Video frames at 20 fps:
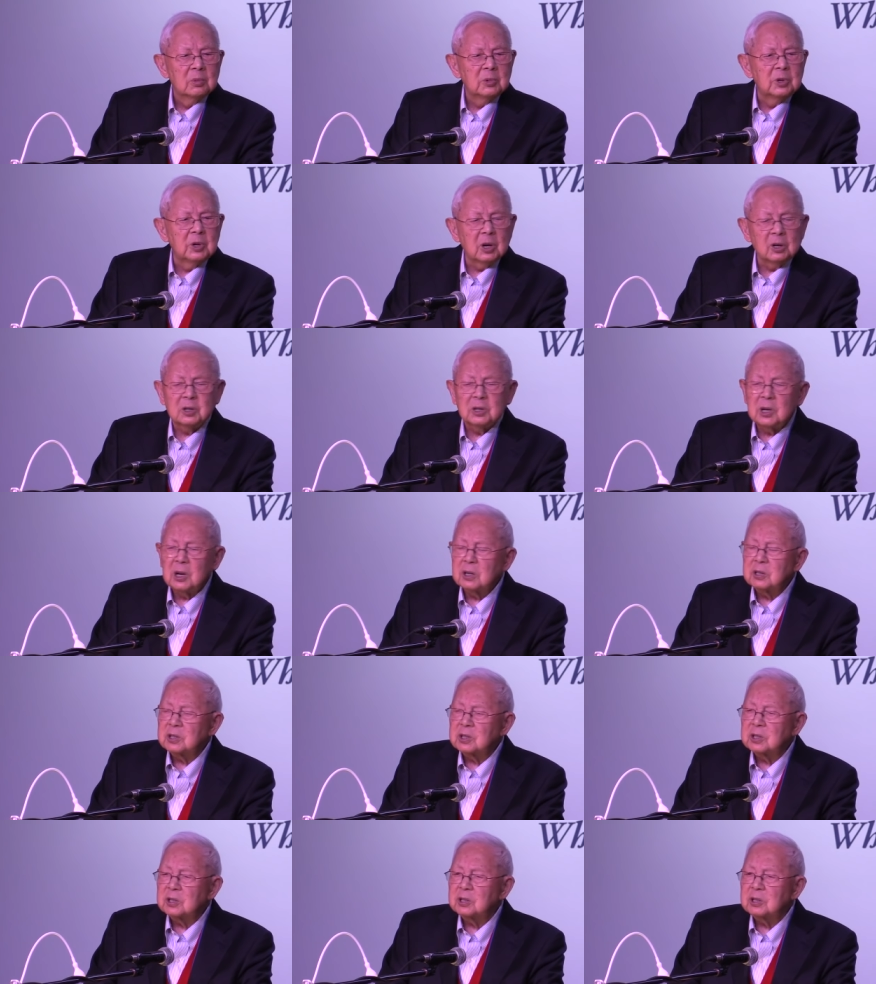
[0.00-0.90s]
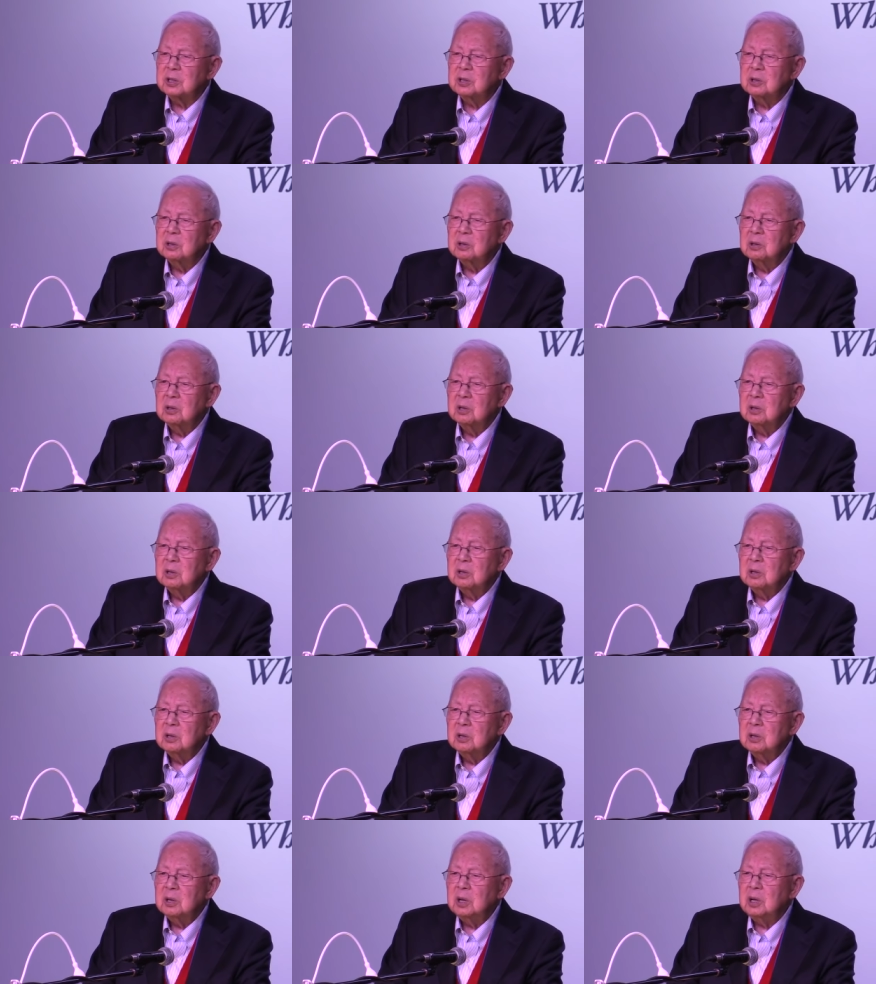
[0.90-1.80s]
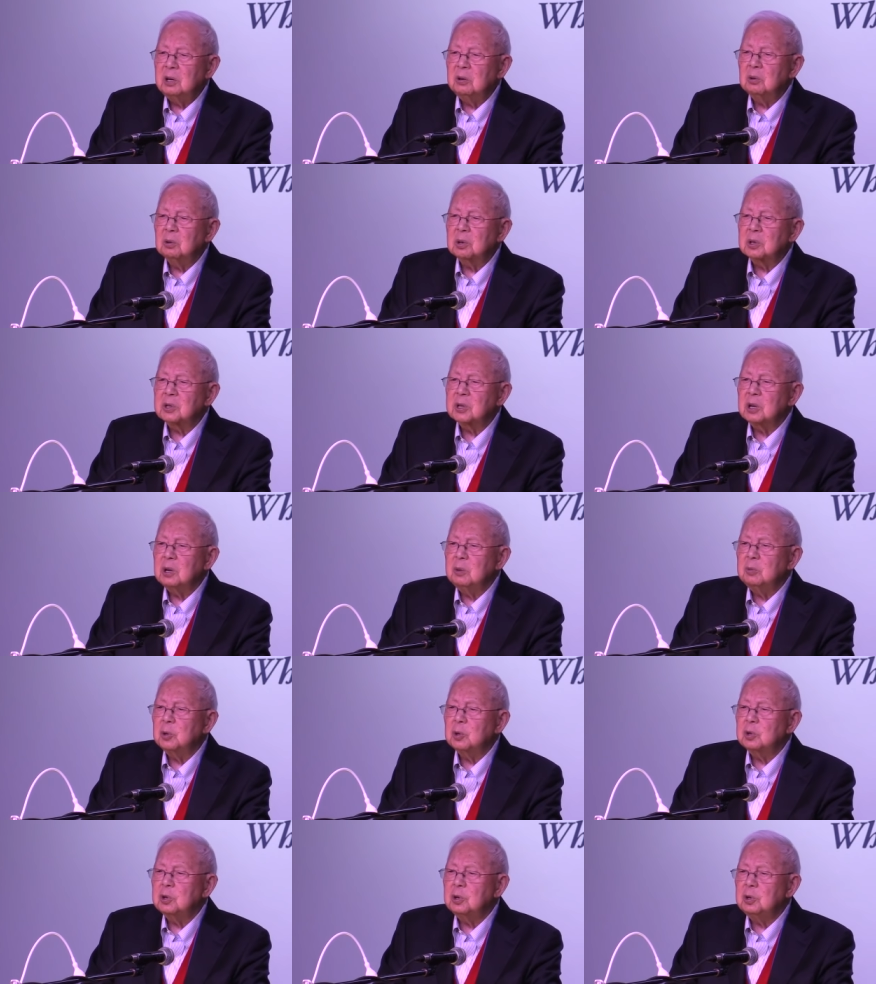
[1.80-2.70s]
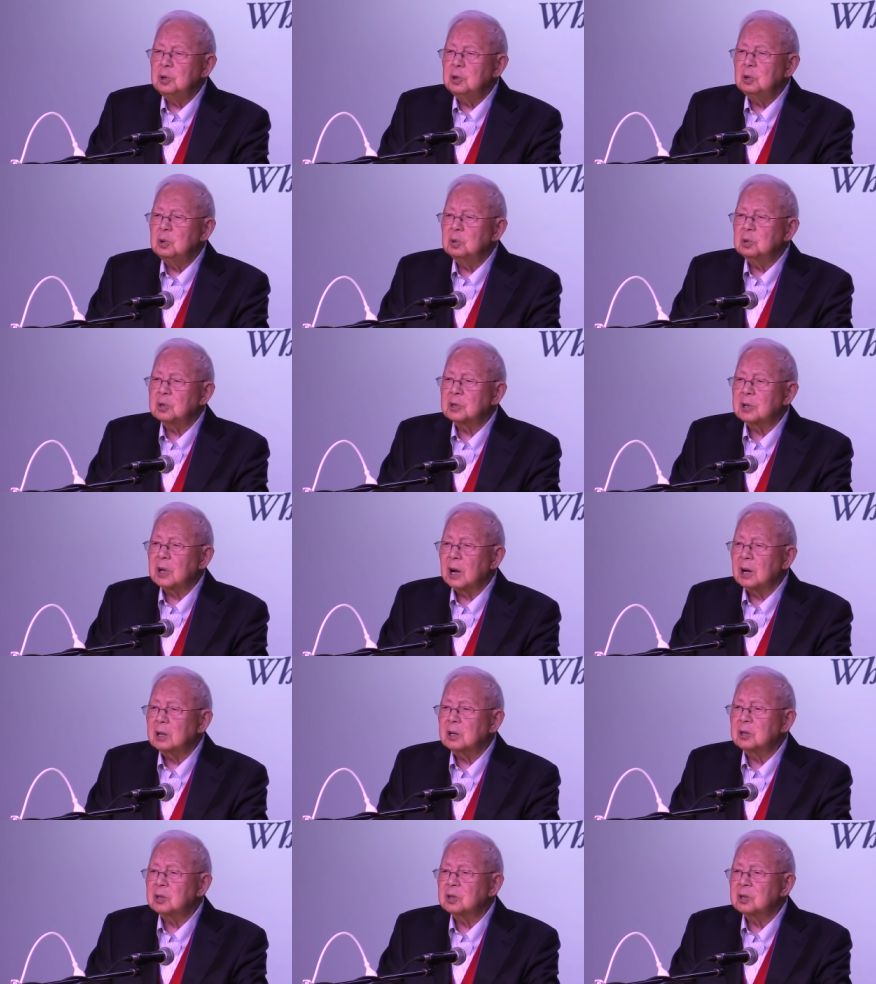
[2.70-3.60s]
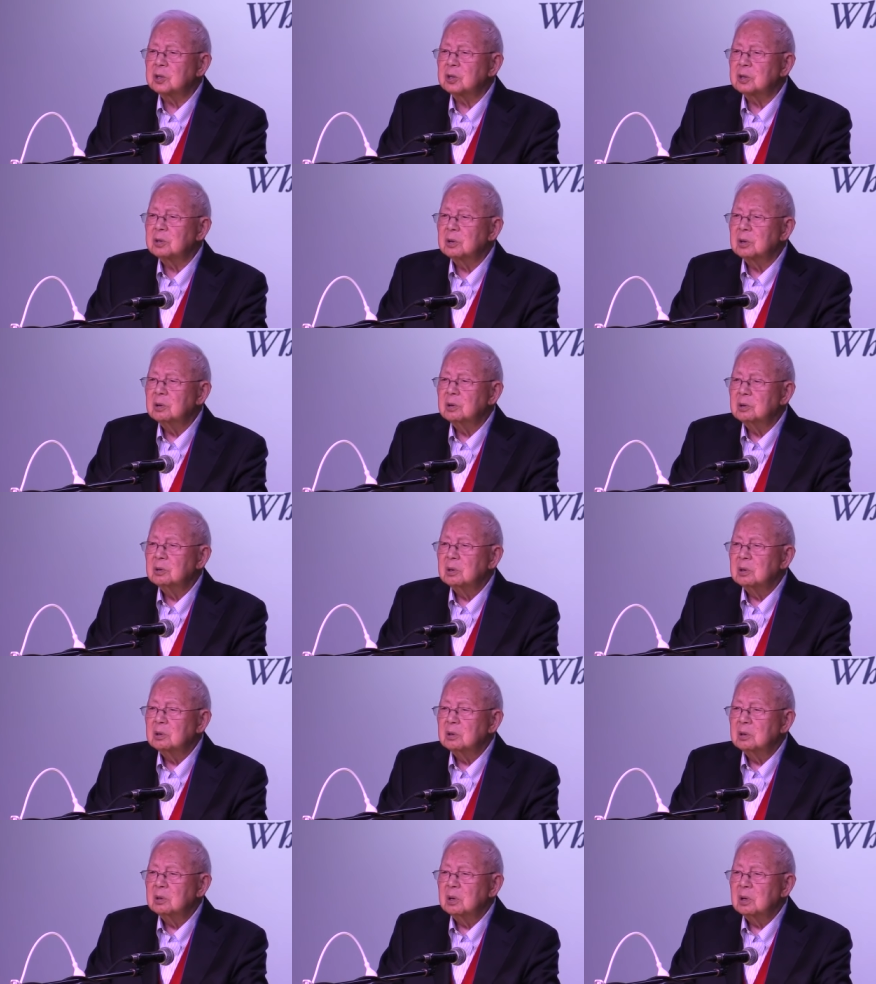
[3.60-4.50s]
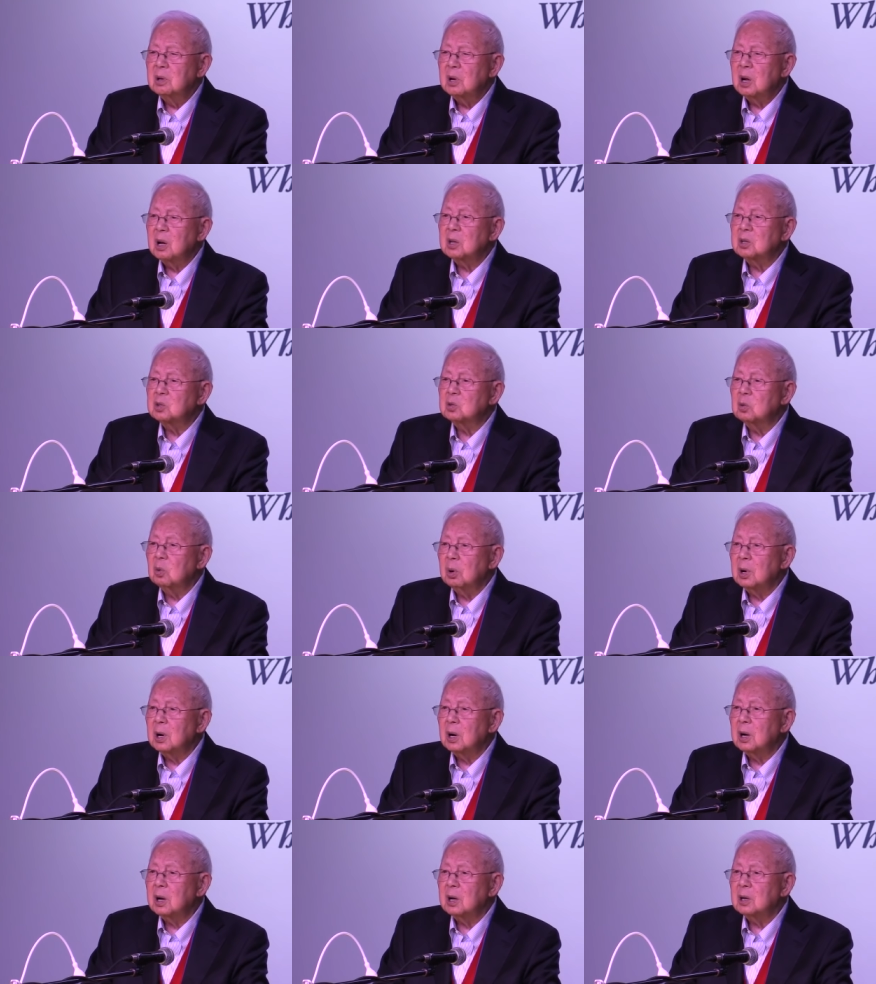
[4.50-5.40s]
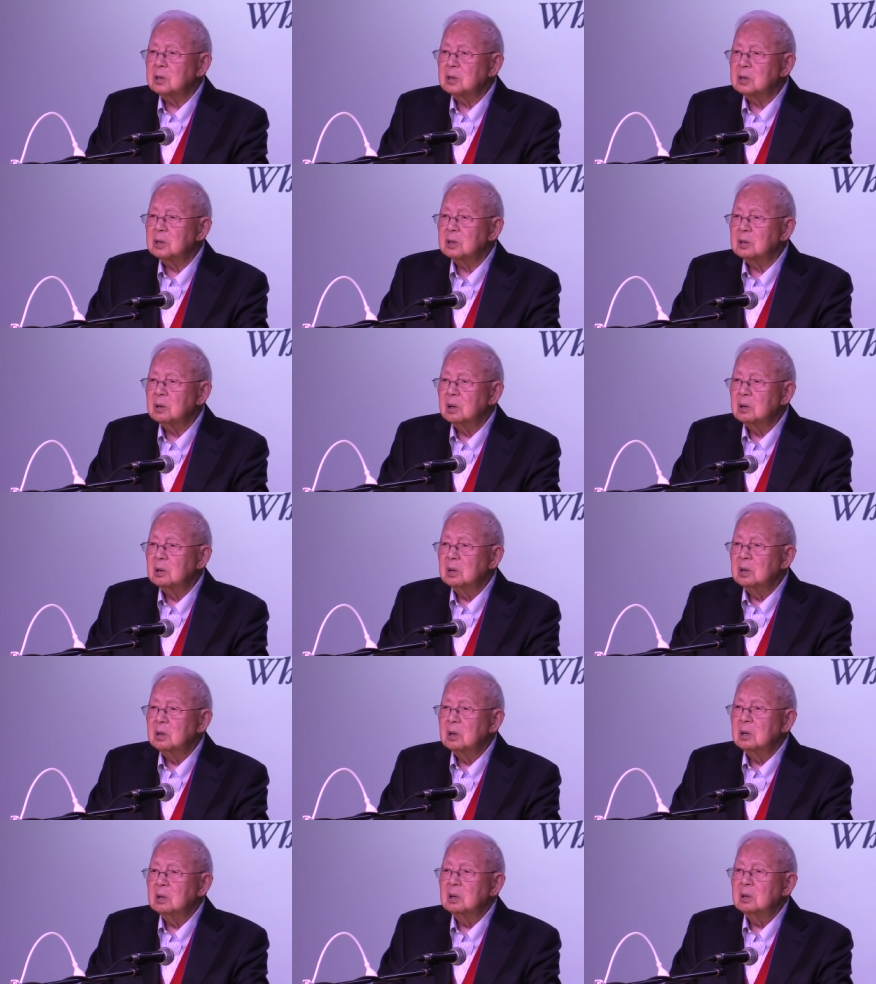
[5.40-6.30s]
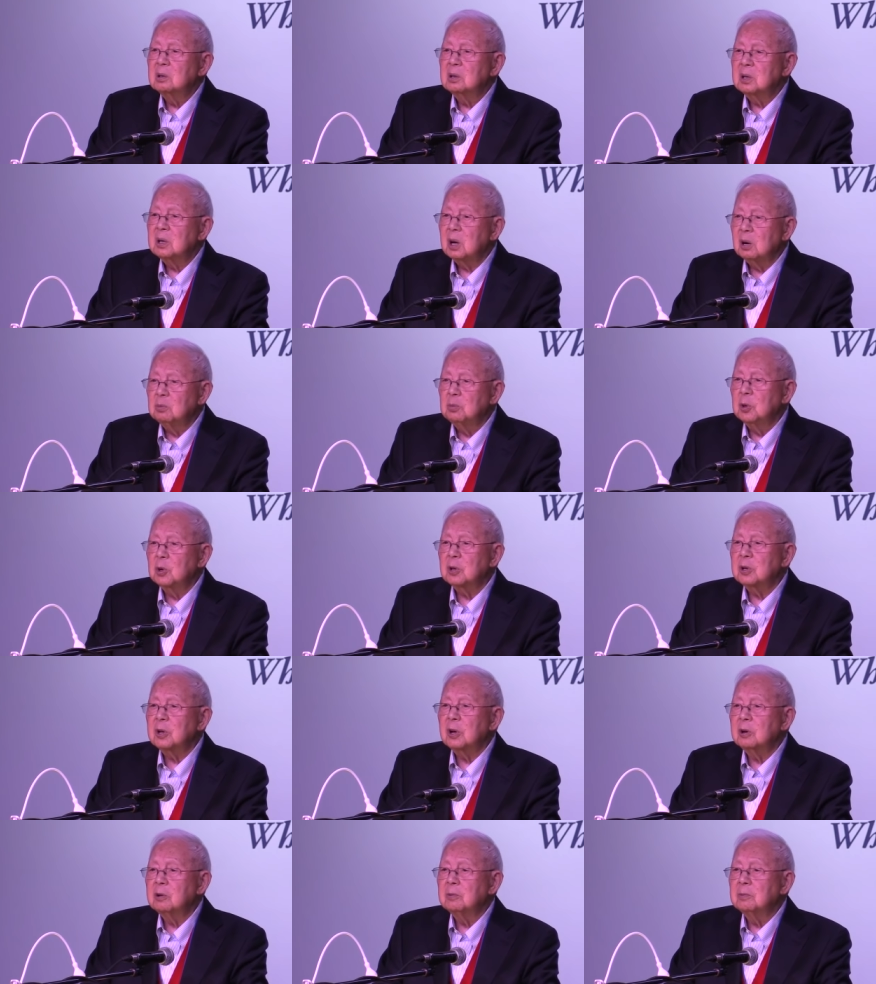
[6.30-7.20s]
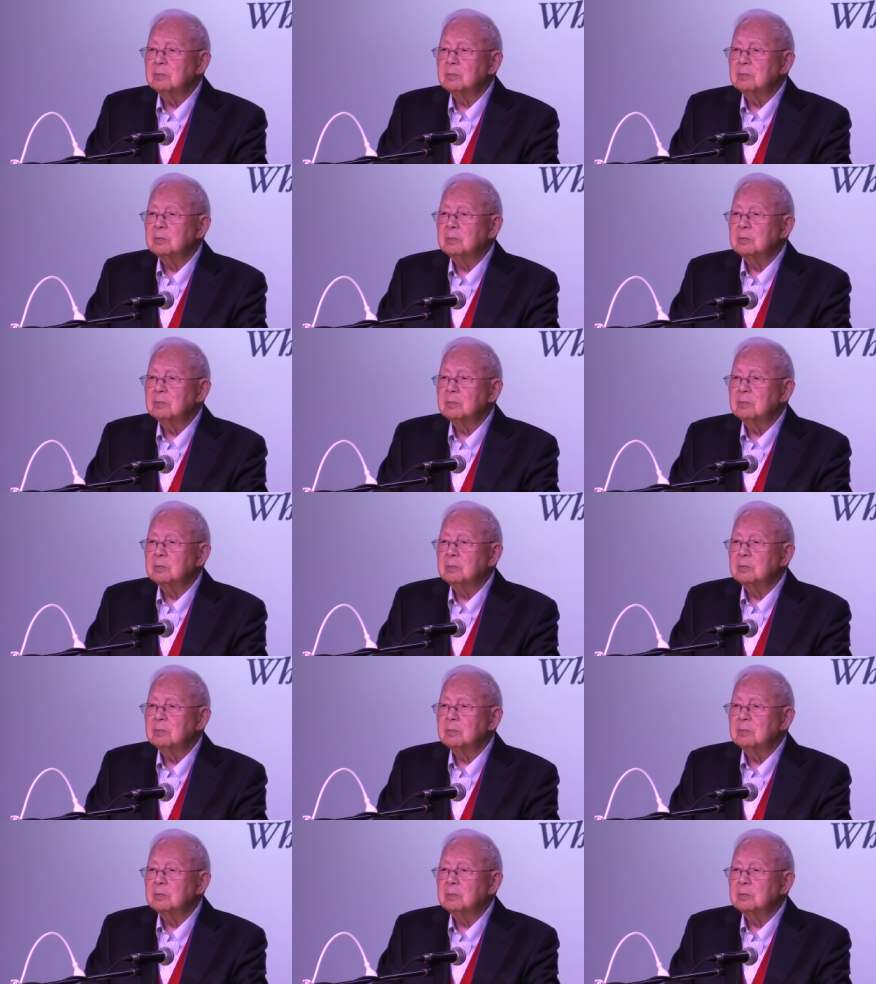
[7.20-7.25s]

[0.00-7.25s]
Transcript: Just as he was able to use Titus as well as Timothy.